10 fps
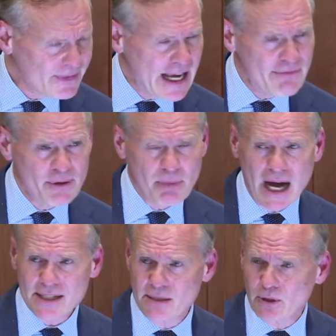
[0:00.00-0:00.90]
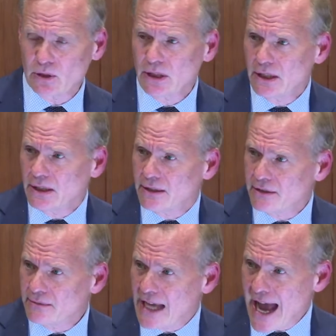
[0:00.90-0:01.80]
every possible
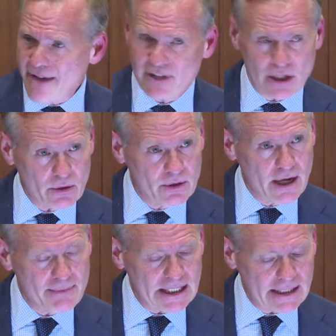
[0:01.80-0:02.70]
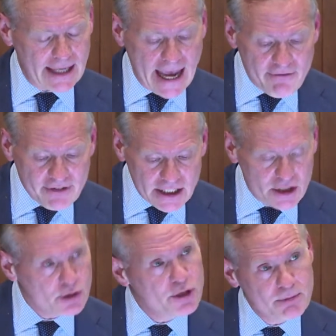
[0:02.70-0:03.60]
avenue. I mean, every
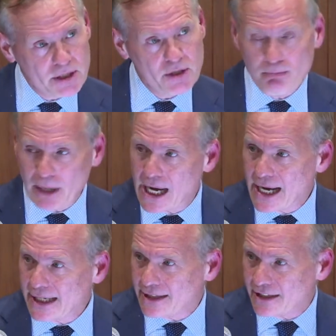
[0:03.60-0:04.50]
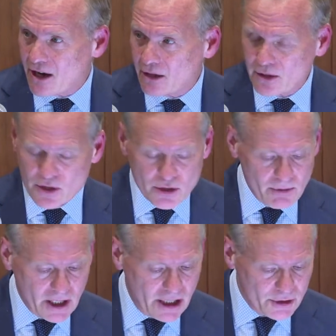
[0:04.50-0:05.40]
inducement to buy in our
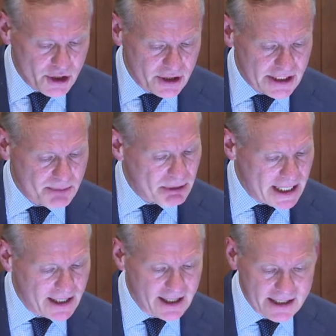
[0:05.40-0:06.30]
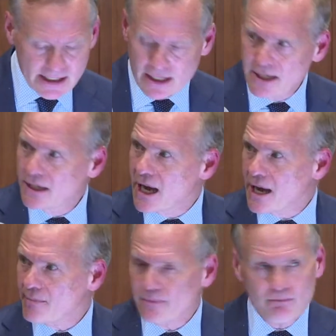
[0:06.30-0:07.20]
consumer culture is pinging us.
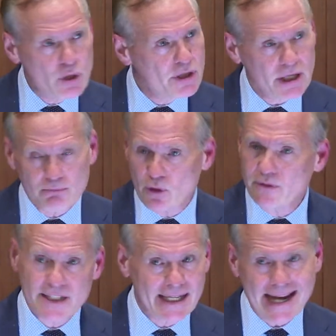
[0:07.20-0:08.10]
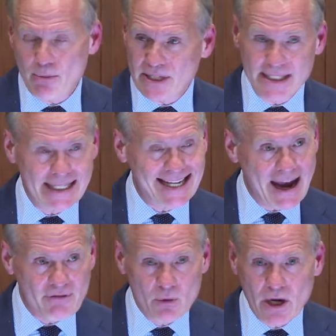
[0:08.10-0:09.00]
Music and movies can now be seen
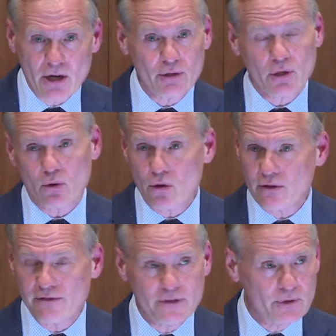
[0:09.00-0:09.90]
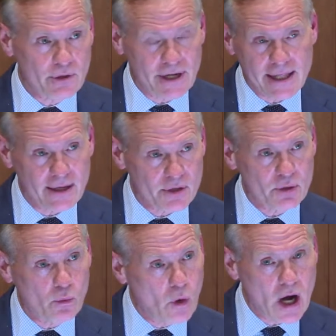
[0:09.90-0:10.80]
everywhere. You can order food or anything else
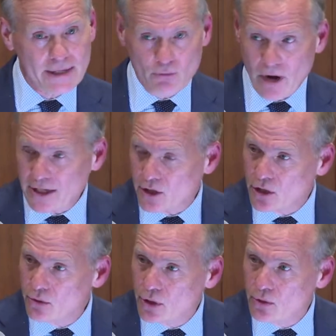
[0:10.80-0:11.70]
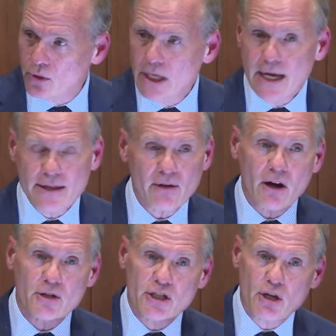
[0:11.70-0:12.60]
you want right to you. There
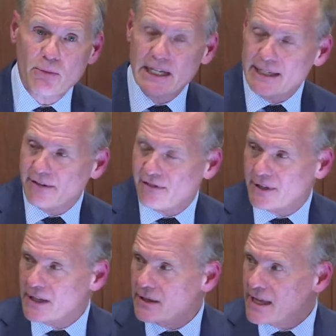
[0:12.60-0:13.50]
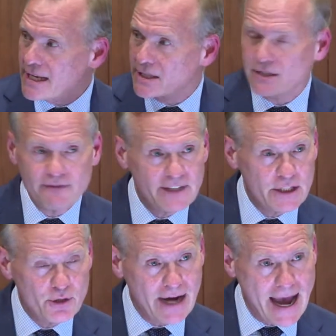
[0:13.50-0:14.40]
are so many different things to
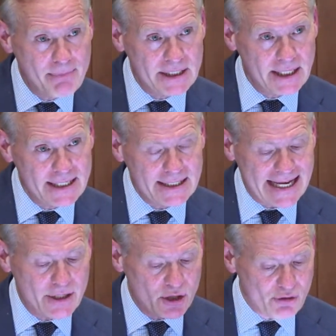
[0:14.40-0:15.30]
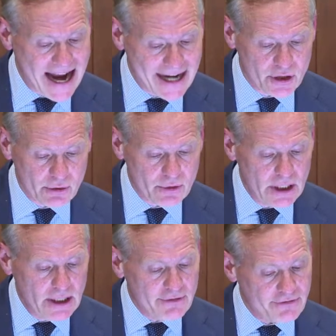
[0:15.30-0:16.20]
feed your appetites and distract you
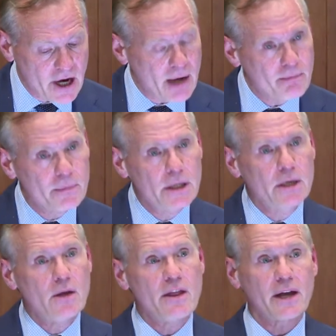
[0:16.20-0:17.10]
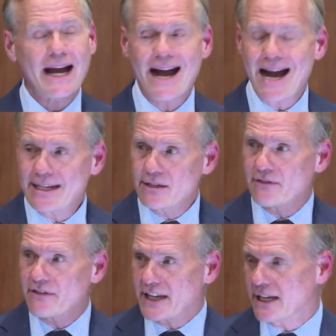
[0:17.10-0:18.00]
from the kind
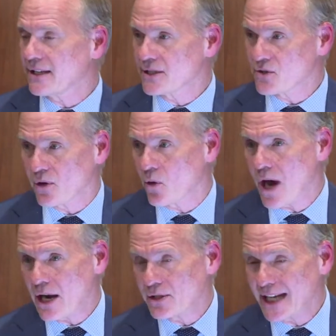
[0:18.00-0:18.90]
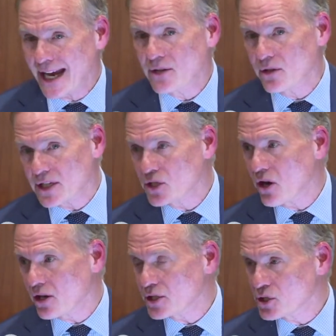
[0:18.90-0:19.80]
of thinking that's required to handle these
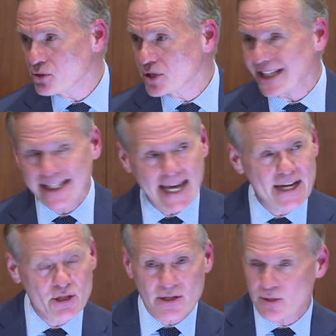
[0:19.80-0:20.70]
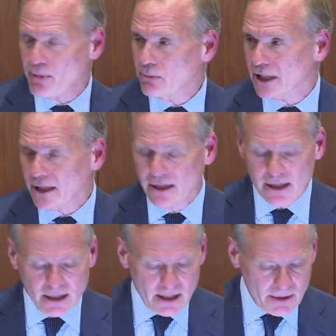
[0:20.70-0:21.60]
hard issues and engage in this public
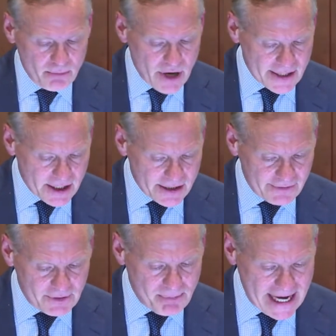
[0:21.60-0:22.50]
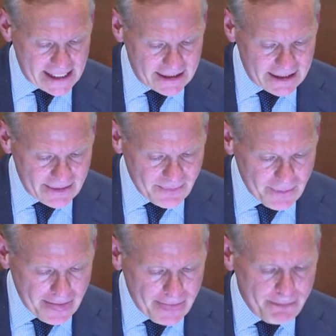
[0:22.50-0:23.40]
process of debate.
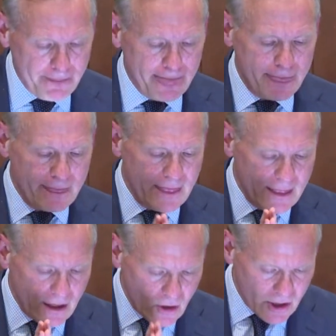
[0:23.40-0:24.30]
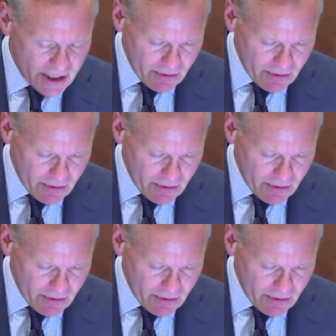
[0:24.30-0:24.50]
According